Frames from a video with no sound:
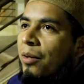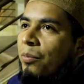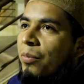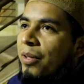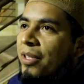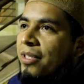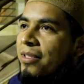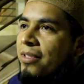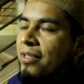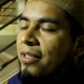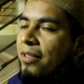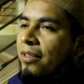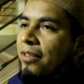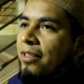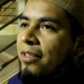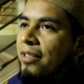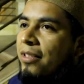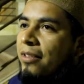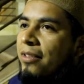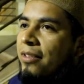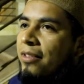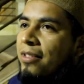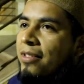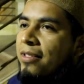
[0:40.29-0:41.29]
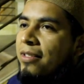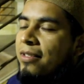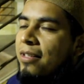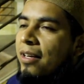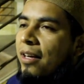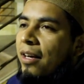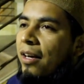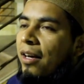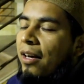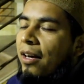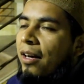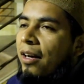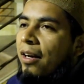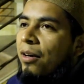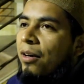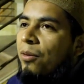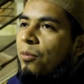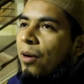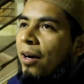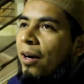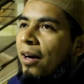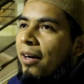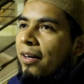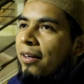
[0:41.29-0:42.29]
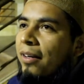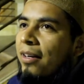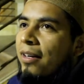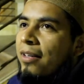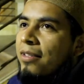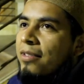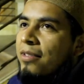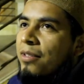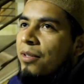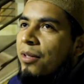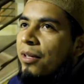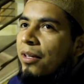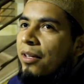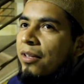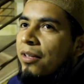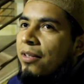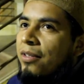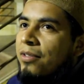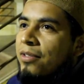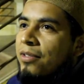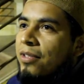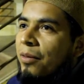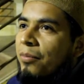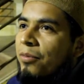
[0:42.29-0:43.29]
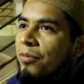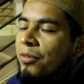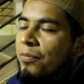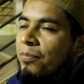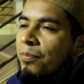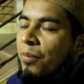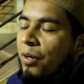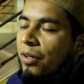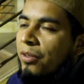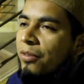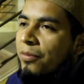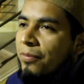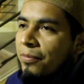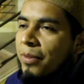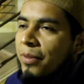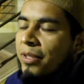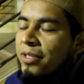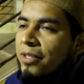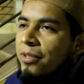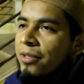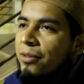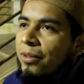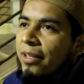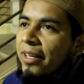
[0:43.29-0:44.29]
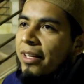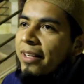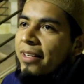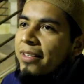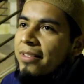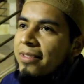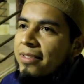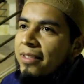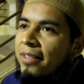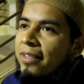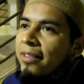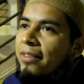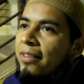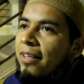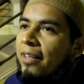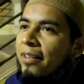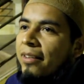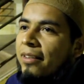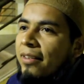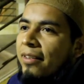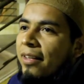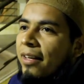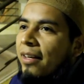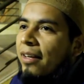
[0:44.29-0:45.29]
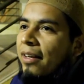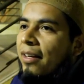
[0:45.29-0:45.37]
Basically, there is Oaxaca is the south part of Mexico, like I say, and